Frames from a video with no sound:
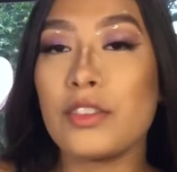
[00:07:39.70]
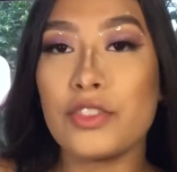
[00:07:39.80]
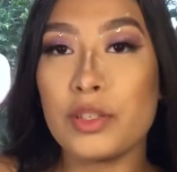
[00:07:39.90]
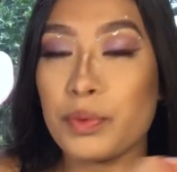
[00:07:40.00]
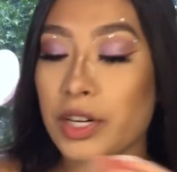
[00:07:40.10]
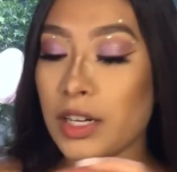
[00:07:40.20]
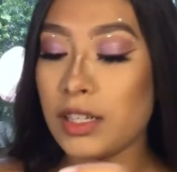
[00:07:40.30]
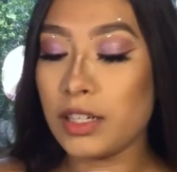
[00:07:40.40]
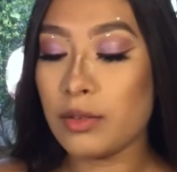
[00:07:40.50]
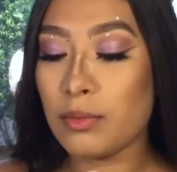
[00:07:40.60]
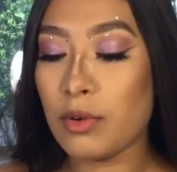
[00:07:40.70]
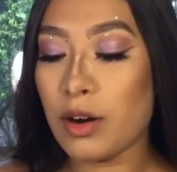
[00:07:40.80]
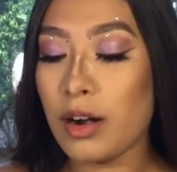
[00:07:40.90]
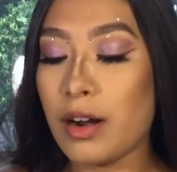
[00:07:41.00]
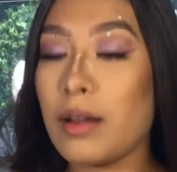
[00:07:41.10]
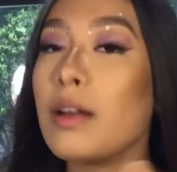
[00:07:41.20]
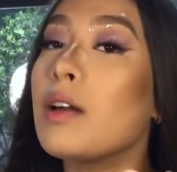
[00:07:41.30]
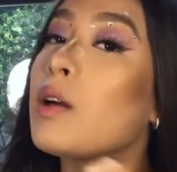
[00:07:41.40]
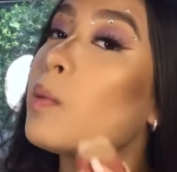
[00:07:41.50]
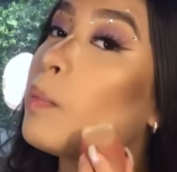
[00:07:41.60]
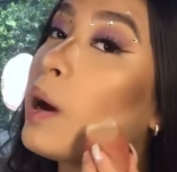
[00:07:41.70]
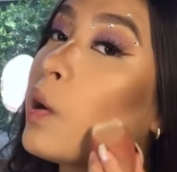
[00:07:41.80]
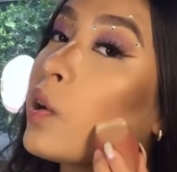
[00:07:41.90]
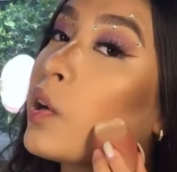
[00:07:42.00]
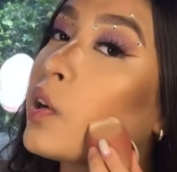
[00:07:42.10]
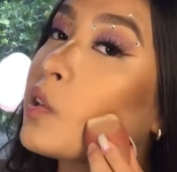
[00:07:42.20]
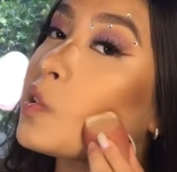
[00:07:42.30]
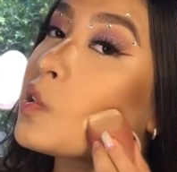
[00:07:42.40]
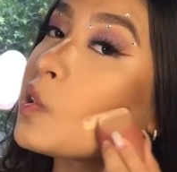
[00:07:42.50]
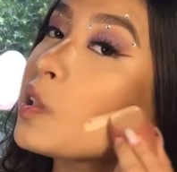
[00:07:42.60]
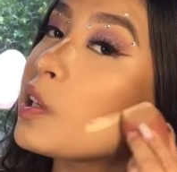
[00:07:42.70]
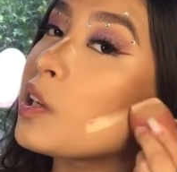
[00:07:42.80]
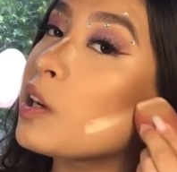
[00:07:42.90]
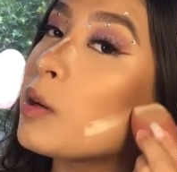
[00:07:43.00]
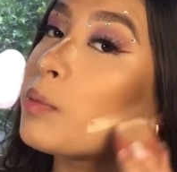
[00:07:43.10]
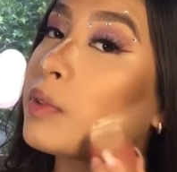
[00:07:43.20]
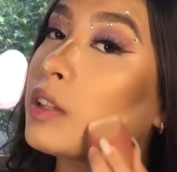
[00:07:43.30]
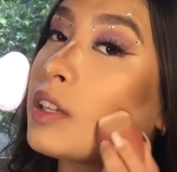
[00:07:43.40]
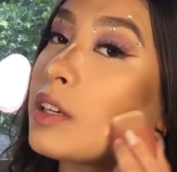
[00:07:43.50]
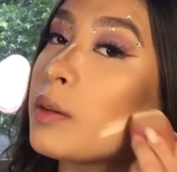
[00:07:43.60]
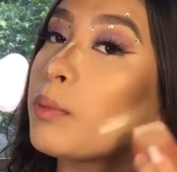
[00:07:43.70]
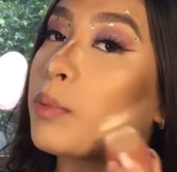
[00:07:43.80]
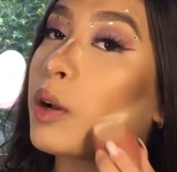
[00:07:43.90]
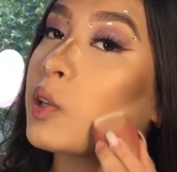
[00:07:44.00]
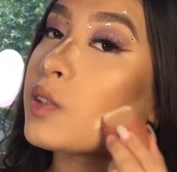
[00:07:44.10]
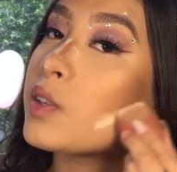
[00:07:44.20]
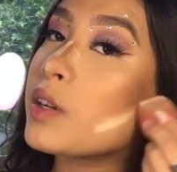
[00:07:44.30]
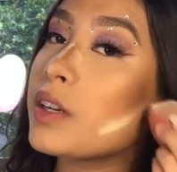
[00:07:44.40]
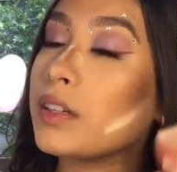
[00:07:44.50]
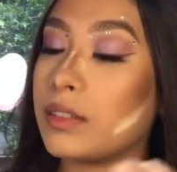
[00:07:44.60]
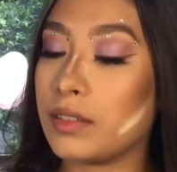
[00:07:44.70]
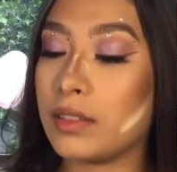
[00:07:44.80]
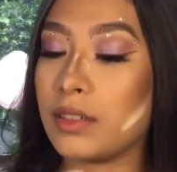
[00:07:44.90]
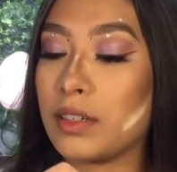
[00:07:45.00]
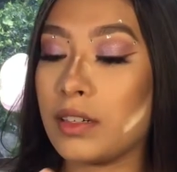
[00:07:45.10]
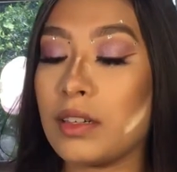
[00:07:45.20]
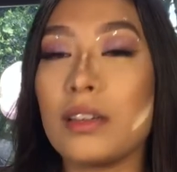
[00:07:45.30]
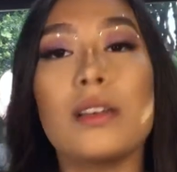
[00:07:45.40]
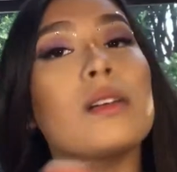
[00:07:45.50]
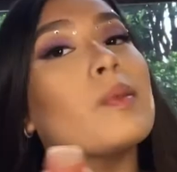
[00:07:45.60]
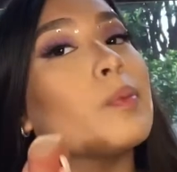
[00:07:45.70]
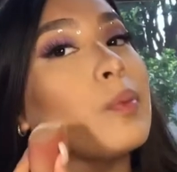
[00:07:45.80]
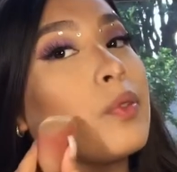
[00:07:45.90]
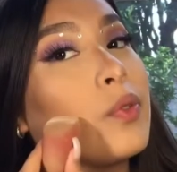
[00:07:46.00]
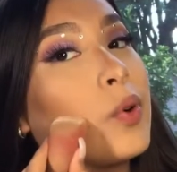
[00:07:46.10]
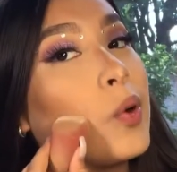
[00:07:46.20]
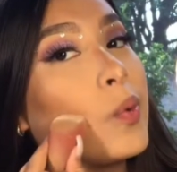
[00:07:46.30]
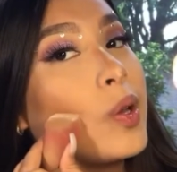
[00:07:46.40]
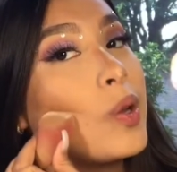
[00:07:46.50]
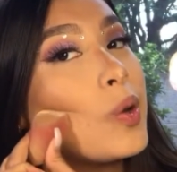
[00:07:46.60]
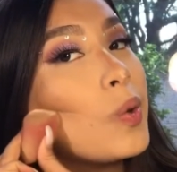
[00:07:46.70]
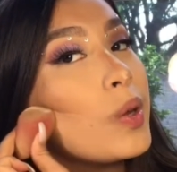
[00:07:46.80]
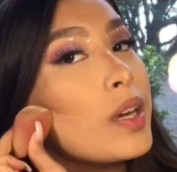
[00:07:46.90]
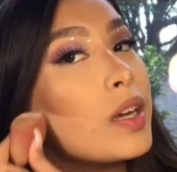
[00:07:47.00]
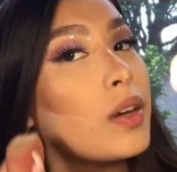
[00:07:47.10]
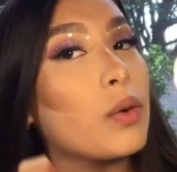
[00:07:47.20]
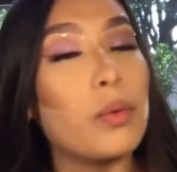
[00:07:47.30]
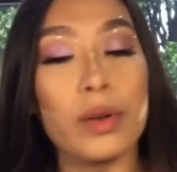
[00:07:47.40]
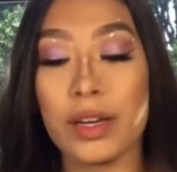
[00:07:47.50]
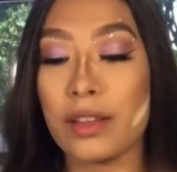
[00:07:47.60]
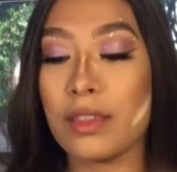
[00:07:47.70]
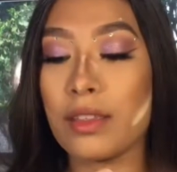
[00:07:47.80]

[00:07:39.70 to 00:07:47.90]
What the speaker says: Just putting a little more powder to clean up the bronzer before we go in with